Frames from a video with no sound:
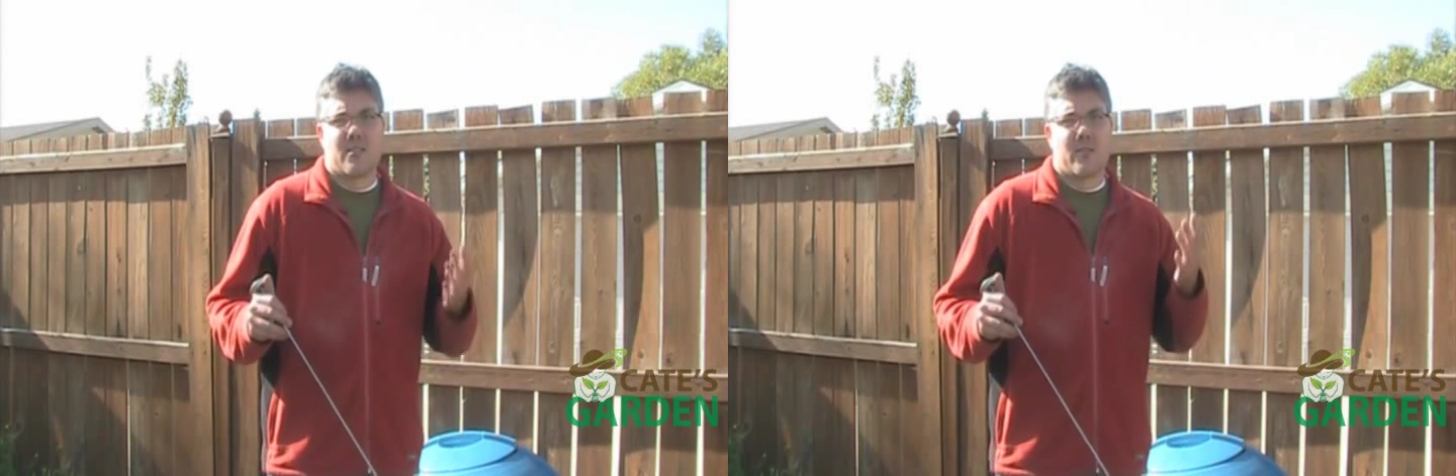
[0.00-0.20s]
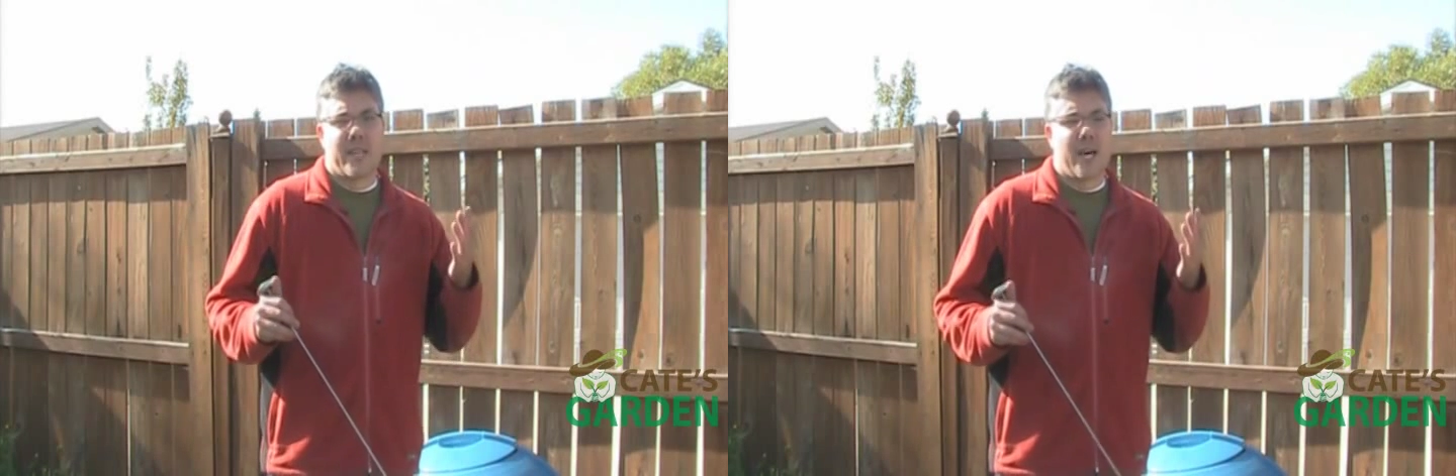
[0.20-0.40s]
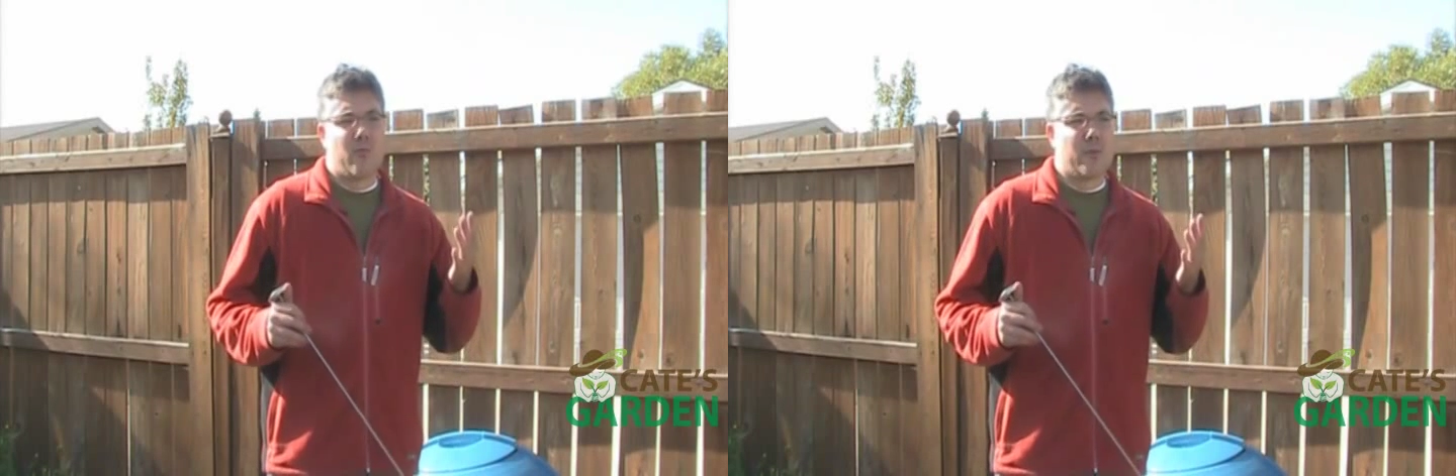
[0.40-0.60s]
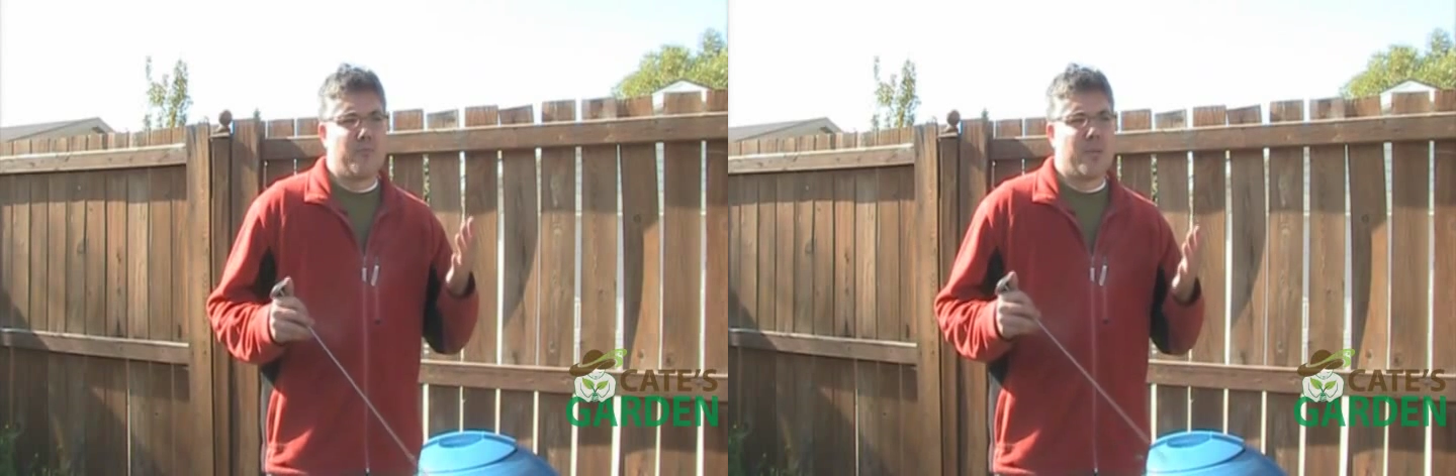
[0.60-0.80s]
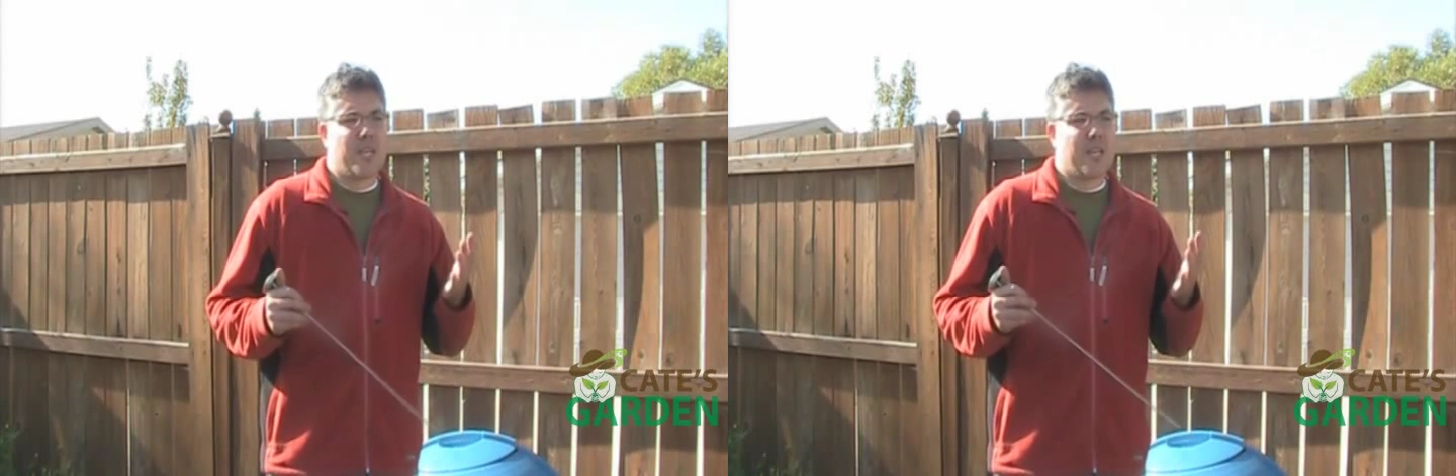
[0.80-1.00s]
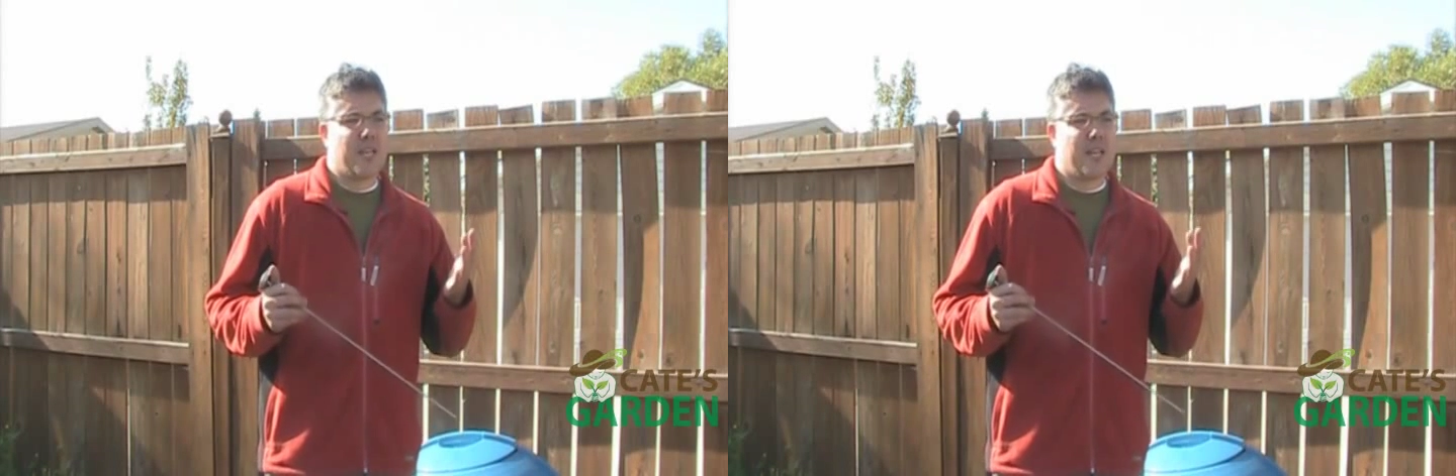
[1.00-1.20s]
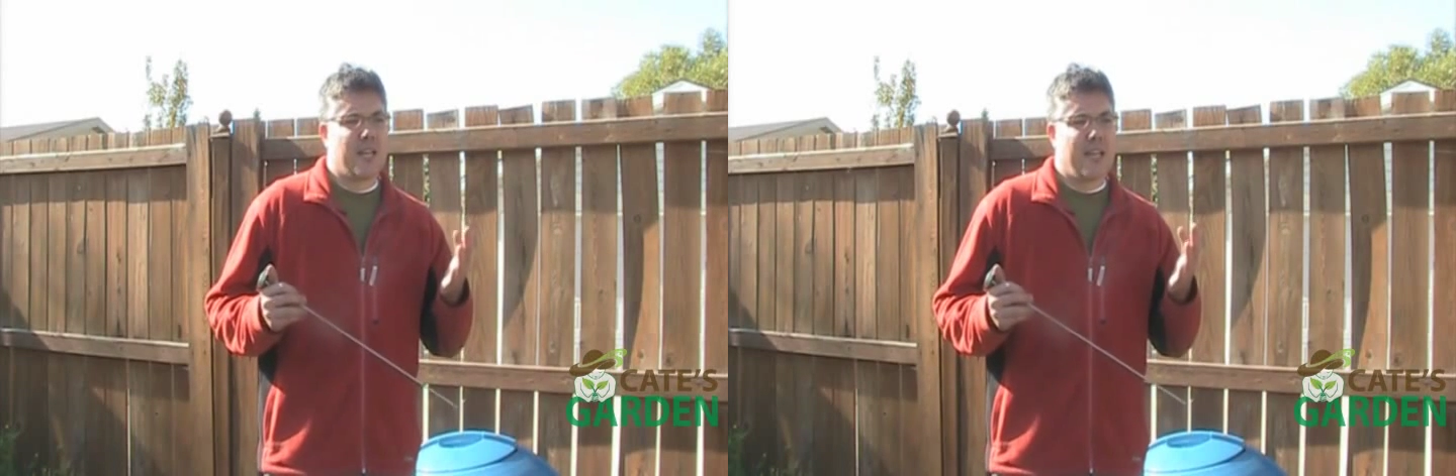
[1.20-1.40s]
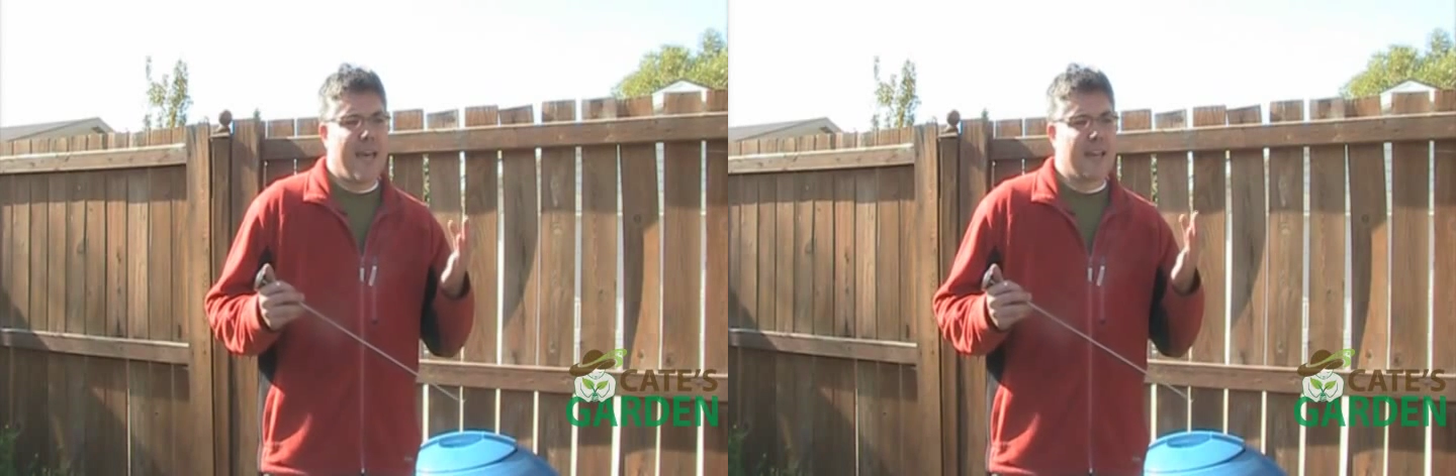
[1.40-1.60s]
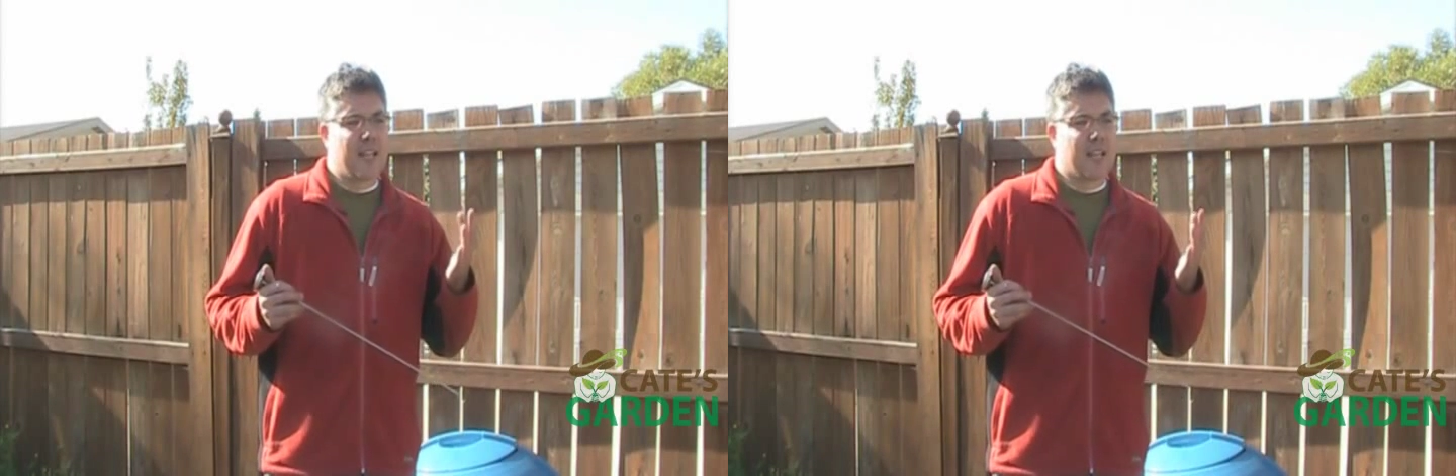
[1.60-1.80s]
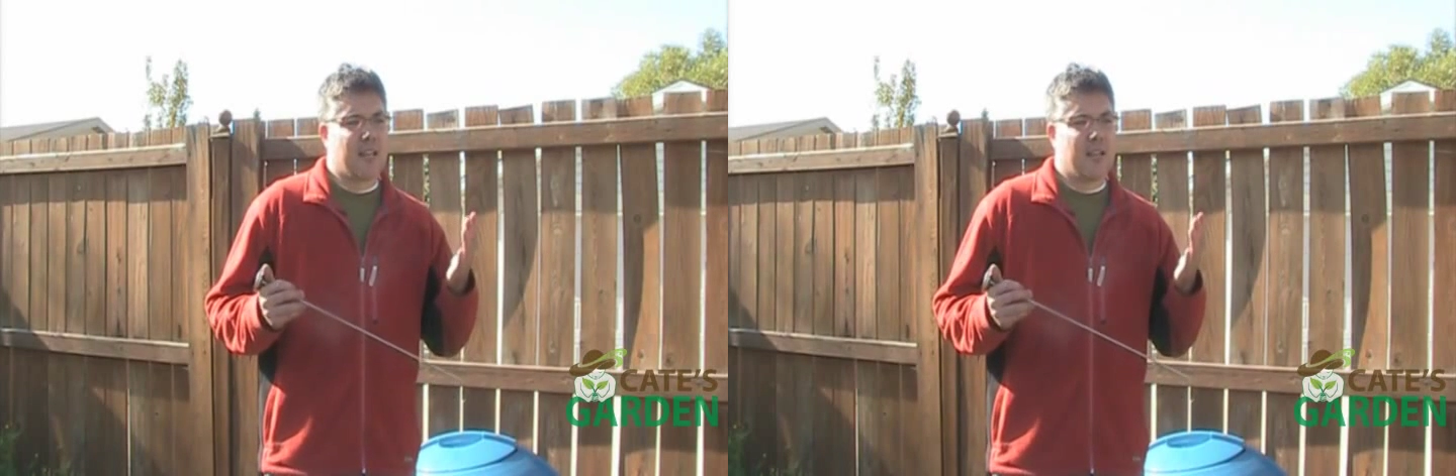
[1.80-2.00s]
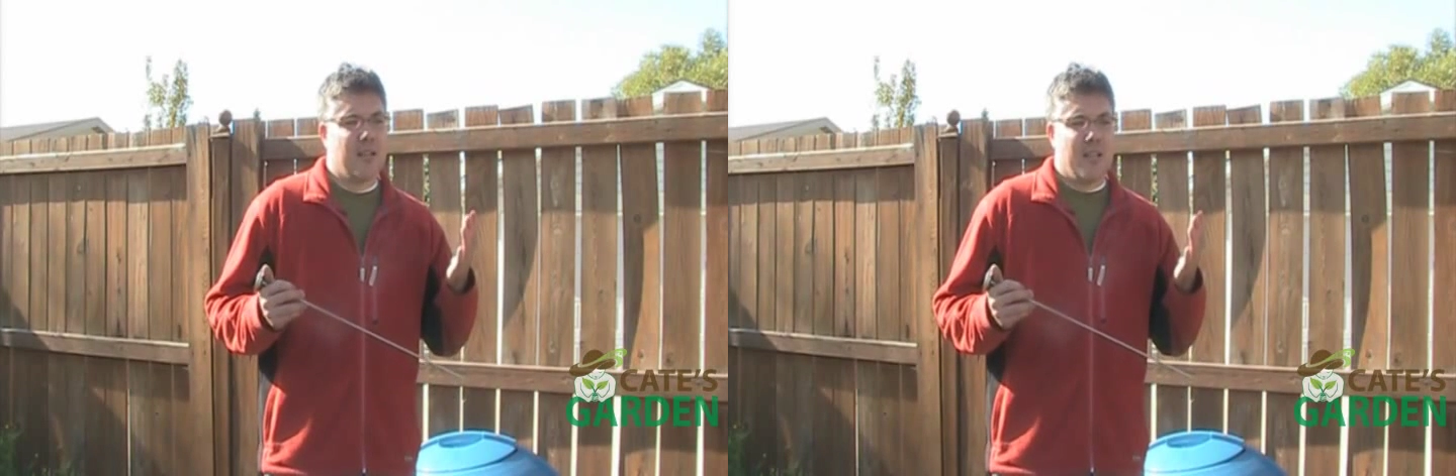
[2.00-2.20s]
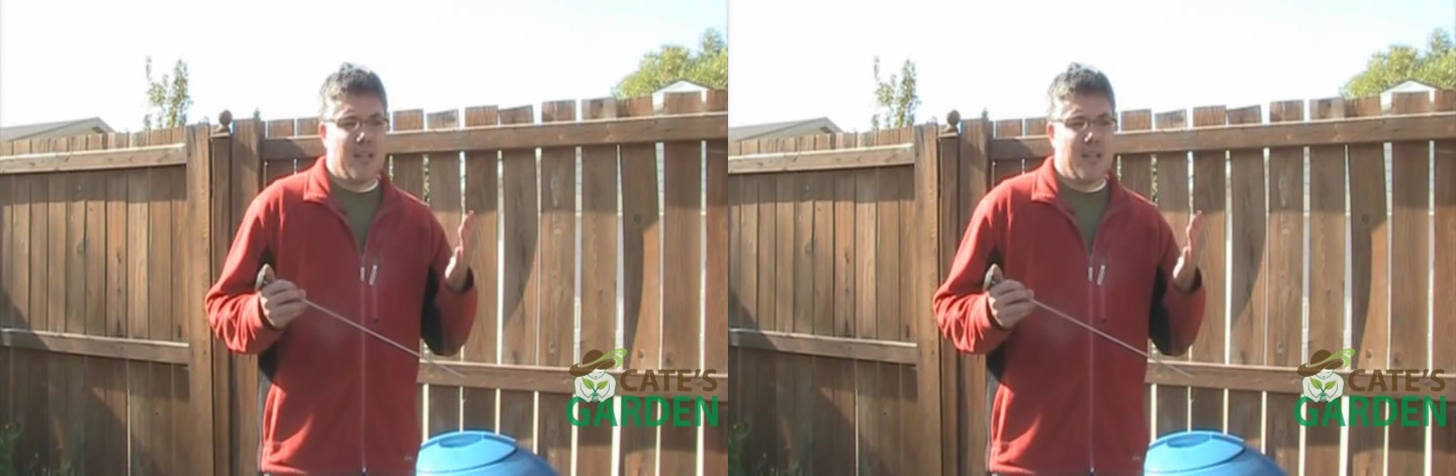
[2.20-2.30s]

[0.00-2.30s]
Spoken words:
So that would be adding